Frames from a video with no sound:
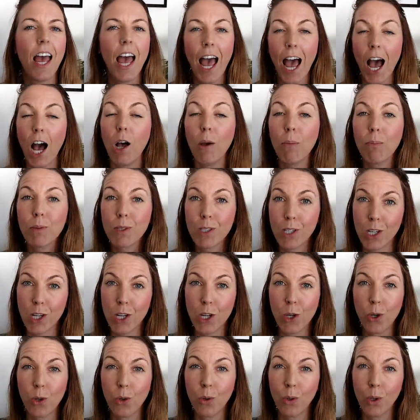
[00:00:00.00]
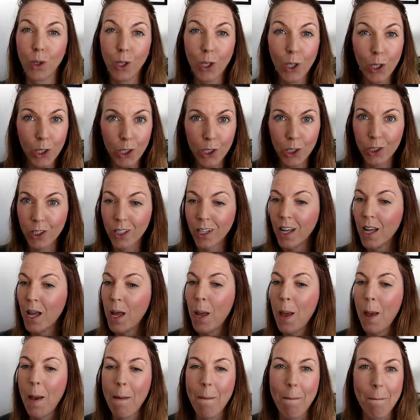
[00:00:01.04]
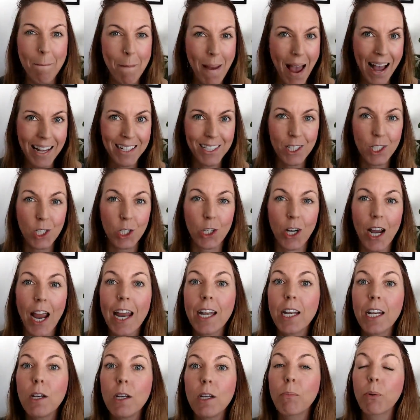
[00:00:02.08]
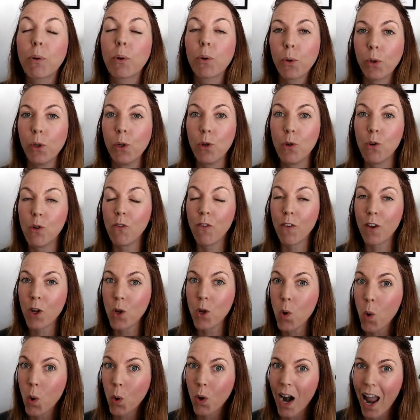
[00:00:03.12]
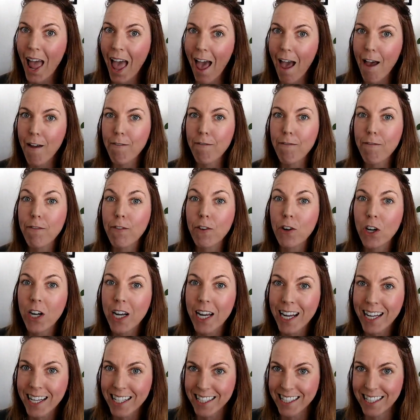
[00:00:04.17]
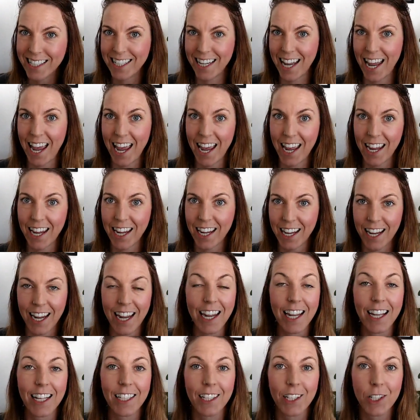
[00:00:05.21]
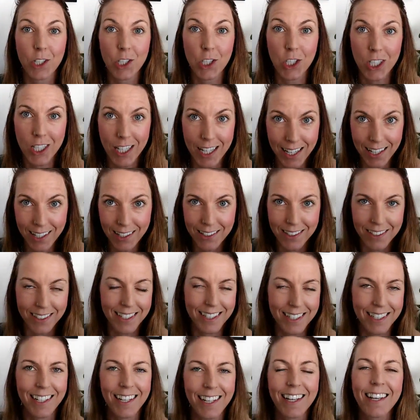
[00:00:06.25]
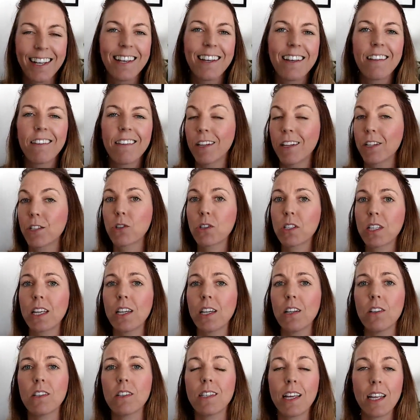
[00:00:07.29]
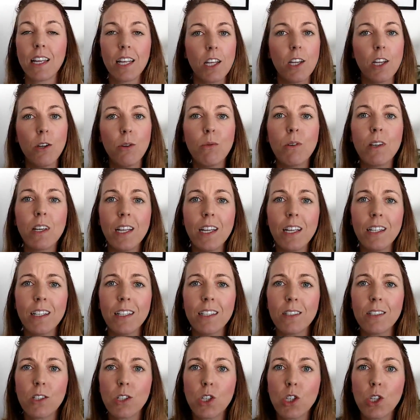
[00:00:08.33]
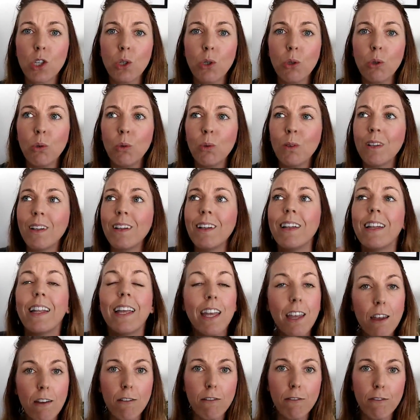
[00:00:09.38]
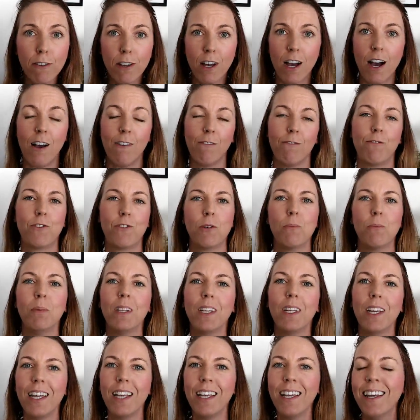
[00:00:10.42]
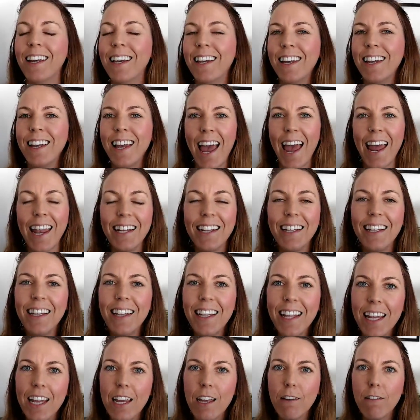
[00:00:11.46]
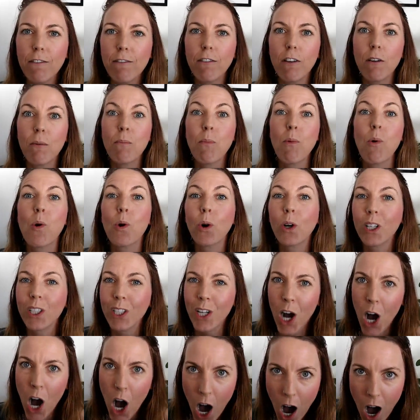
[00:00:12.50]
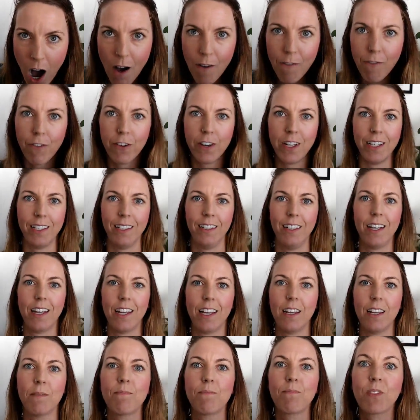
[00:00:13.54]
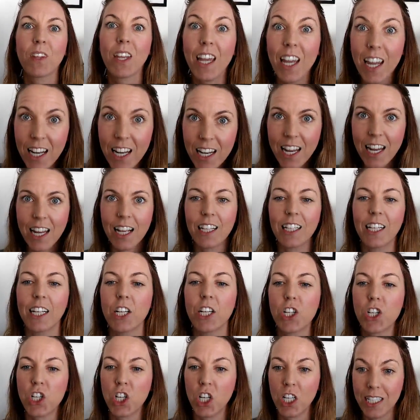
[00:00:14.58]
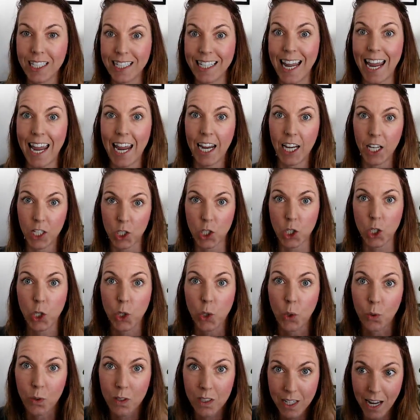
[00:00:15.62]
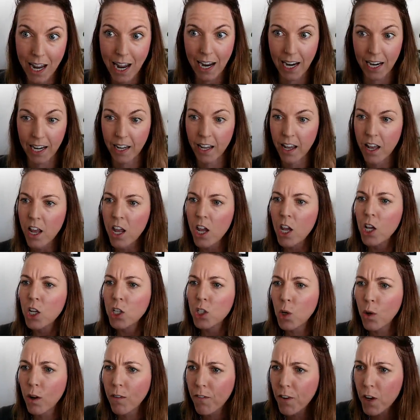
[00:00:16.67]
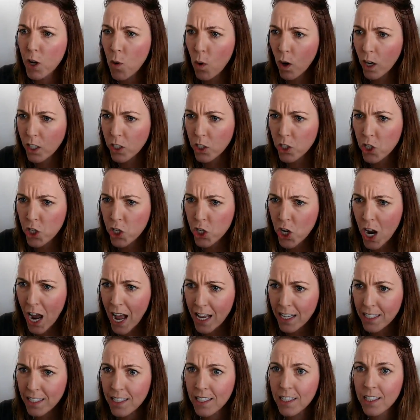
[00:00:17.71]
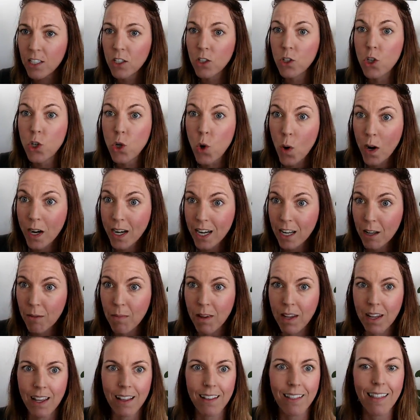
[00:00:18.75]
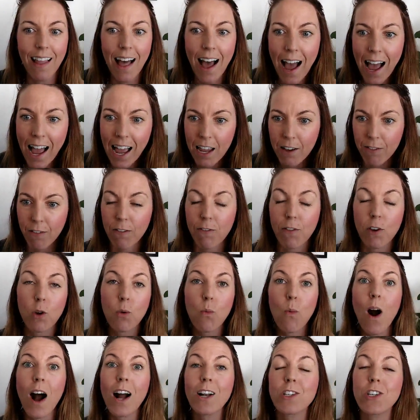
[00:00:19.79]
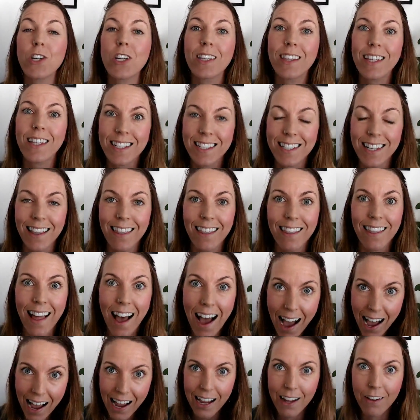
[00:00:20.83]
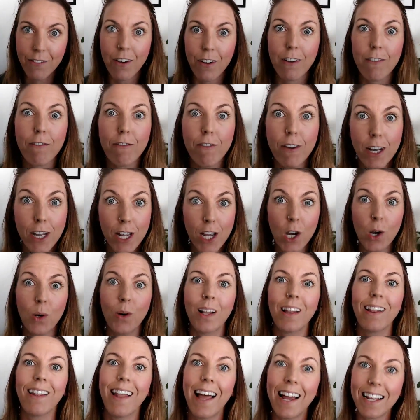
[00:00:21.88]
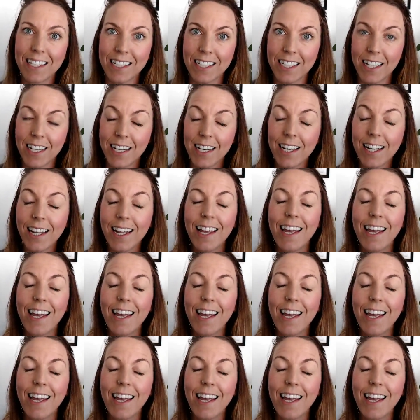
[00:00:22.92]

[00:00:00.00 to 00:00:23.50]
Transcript: helps you learn, master, and improve your everyday English skills. These are skills that you need to live comfortably and live more confidently in English day to day. So if you are just joining me live, if you're watching this live video lesson,